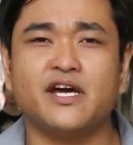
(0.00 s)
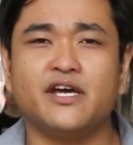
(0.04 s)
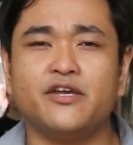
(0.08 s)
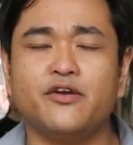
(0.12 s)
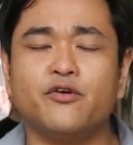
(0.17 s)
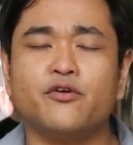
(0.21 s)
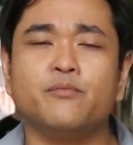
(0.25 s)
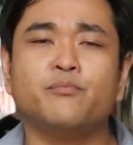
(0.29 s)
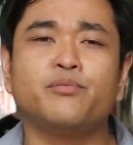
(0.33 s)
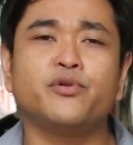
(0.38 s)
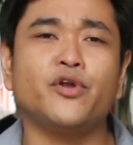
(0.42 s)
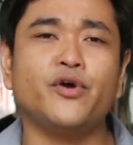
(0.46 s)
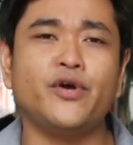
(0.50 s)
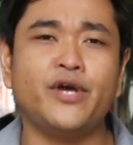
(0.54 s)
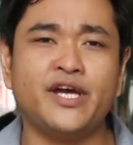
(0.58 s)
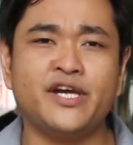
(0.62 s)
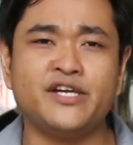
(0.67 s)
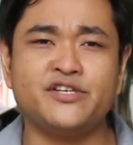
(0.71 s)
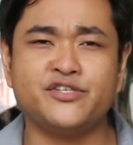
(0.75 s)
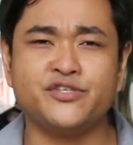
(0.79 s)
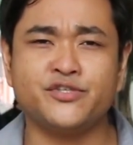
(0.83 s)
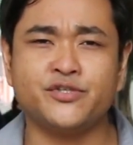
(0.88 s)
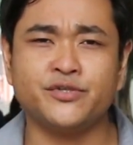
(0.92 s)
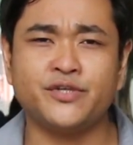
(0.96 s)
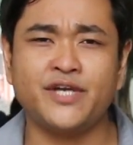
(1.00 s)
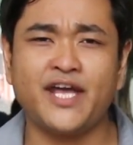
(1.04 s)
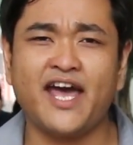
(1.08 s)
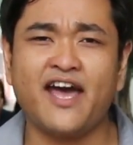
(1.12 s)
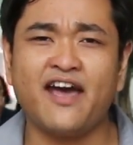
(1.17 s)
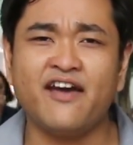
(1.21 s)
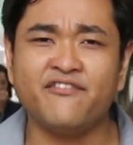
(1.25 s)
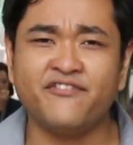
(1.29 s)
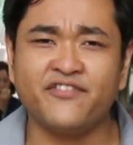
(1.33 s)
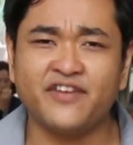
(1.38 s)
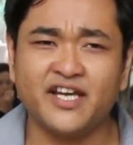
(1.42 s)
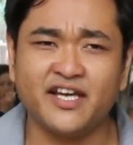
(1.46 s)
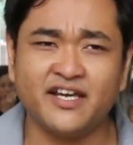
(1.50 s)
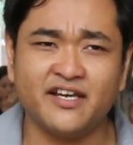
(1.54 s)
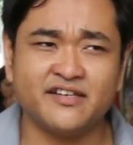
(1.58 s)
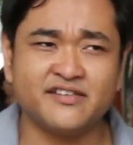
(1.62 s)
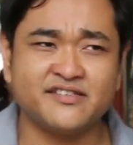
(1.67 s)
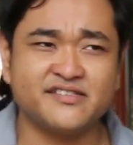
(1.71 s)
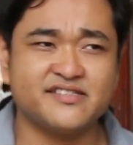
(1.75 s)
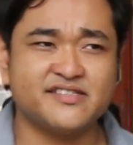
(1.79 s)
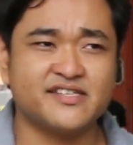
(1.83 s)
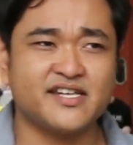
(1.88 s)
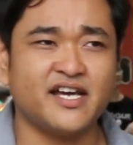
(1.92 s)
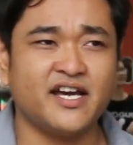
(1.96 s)
Your employer should have
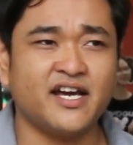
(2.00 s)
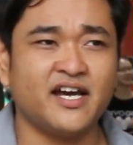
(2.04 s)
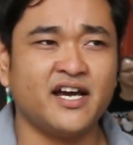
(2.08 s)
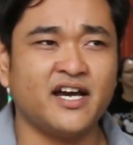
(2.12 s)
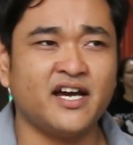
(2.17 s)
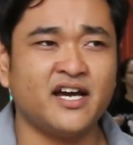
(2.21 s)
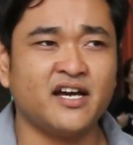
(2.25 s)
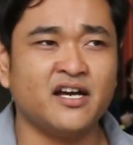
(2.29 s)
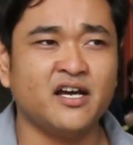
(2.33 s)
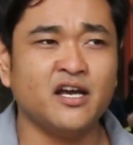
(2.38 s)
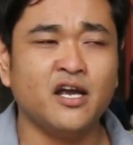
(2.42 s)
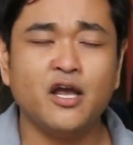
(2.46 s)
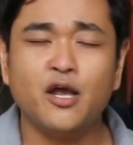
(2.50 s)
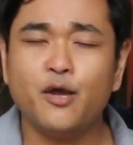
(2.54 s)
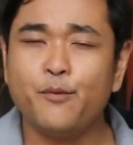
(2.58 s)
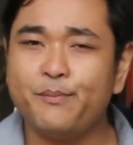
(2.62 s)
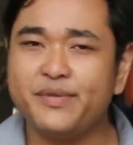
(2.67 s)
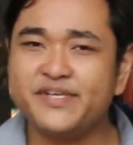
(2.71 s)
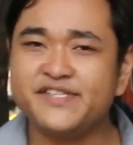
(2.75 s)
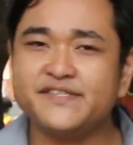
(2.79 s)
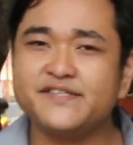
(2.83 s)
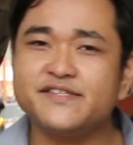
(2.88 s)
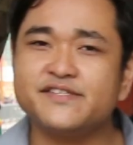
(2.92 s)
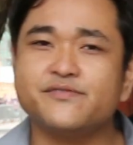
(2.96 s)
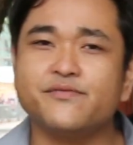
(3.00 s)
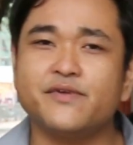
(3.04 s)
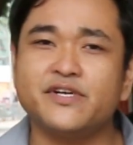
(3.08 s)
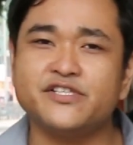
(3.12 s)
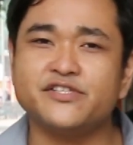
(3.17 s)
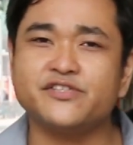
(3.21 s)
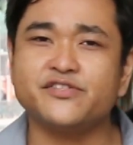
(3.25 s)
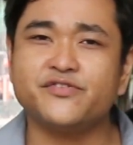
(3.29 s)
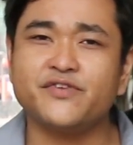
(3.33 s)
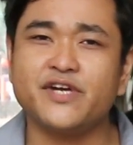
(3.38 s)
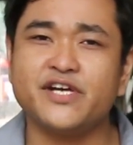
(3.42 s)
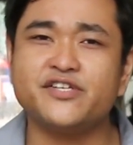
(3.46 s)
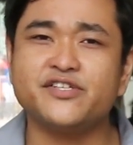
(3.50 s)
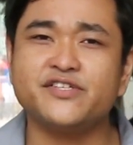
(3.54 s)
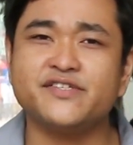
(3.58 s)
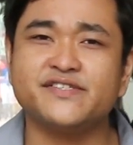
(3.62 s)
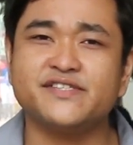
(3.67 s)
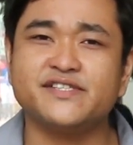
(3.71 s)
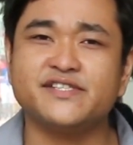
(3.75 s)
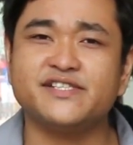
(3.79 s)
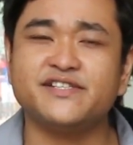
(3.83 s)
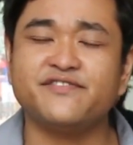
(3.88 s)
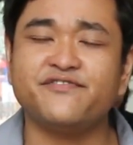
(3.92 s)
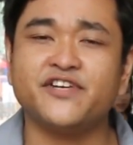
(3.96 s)
its business registration
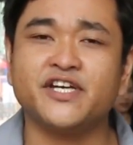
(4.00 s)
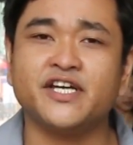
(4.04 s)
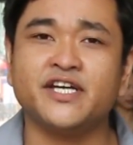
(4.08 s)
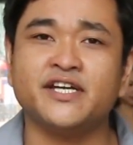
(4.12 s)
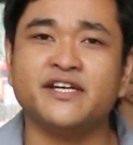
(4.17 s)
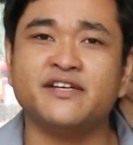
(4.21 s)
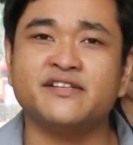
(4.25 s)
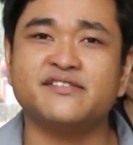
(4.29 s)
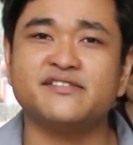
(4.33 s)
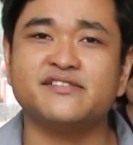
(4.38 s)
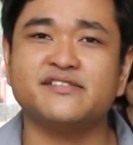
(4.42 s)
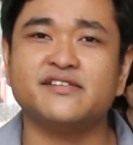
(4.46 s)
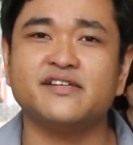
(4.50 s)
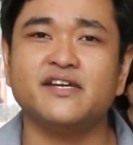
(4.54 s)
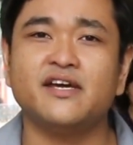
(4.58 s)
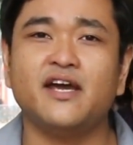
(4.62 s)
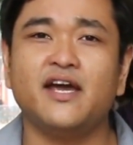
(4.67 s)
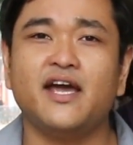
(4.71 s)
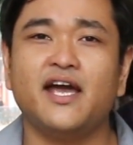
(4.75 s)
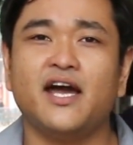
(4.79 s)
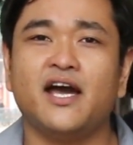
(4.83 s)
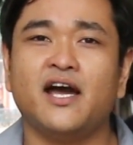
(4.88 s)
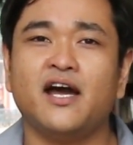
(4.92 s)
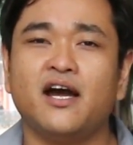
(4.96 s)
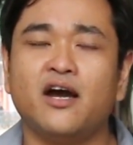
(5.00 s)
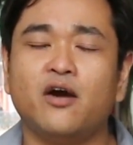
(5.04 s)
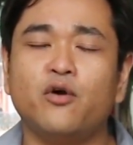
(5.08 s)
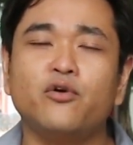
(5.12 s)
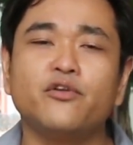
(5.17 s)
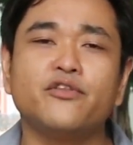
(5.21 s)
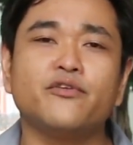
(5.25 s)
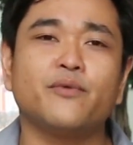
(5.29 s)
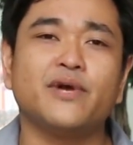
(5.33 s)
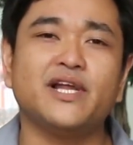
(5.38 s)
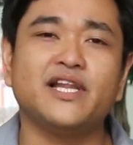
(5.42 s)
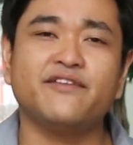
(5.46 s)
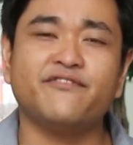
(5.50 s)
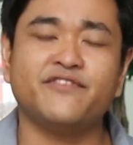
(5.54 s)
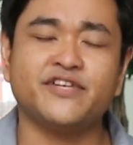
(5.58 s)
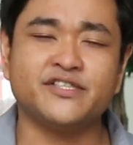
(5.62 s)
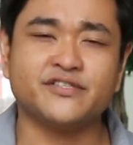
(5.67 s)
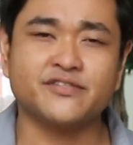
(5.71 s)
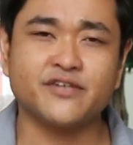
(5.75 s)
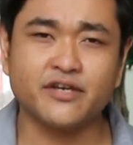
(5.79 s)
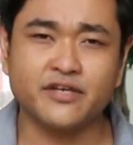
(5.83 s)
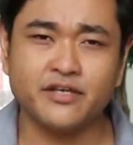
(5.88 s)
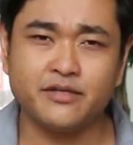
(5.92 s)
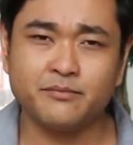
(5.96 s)
certificate, all the relevant
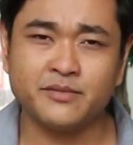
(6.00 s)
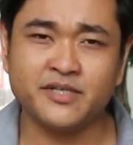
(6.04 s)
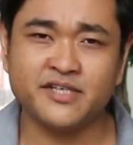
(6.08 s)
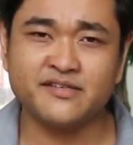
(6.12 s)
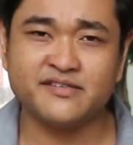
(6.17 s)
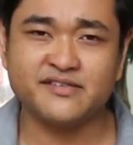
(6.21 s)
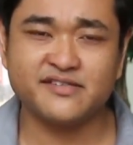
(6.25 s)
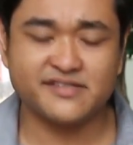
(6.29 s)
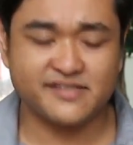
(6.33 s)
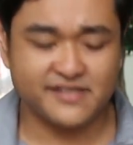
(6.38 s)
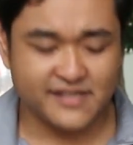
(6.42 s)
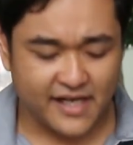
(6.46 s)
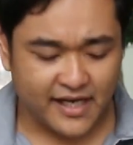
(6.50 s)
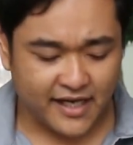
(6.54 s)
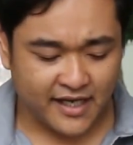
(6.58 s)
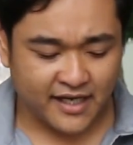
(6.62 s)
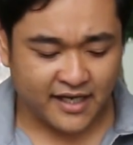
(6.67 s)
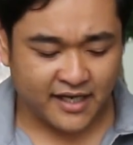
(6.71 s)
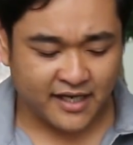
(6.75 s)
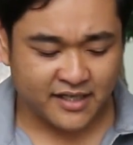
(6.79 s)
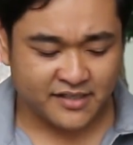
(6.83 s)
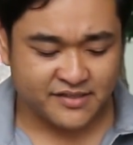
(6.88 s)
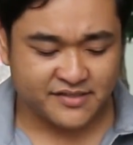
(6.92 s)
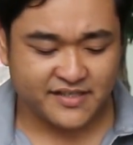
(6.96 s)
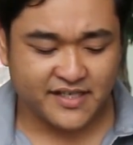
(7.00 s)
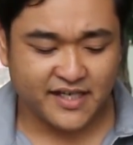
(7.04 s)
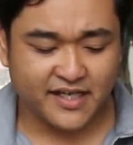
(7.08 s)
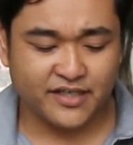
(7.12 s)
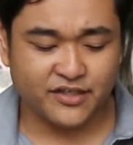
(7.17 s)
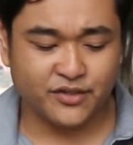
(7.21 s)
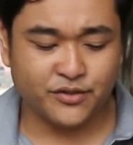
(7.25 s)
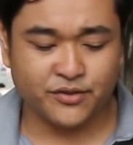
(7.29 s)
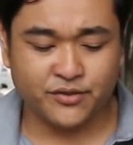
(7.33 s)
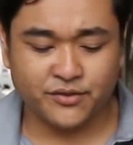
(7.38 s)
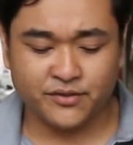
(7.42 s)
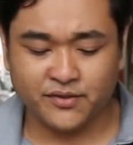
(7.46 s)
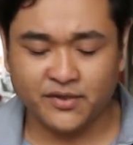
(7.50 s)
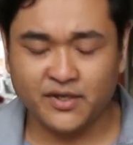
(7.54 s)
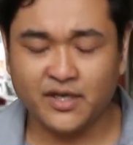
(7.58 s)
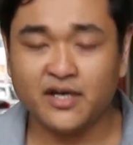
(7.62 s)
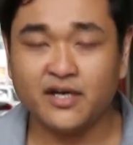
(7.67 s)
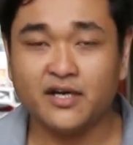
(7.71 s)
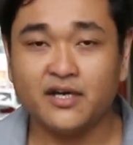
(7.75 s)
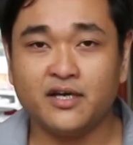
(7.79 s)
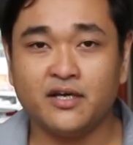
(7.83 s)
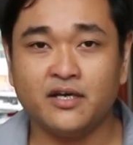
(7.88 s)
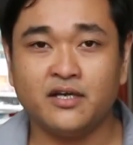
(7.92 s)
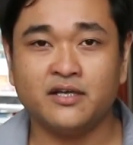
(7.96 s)
documents, and yeah, you
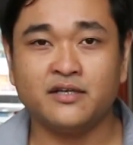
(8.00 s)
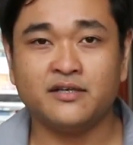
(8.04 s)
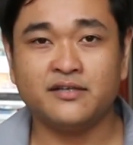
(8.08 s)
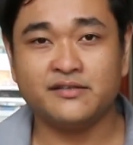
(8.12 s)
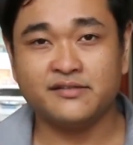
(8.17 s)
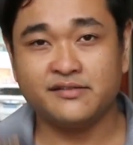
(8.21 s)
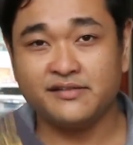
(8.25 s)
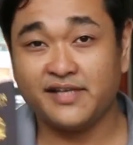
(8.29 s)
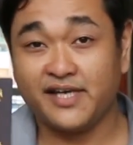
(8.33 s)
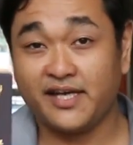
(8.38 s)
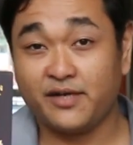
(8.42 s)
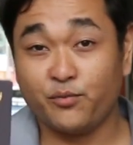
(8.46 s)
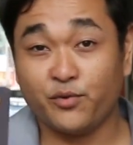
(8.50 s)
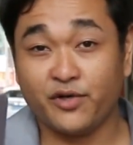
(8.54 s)
get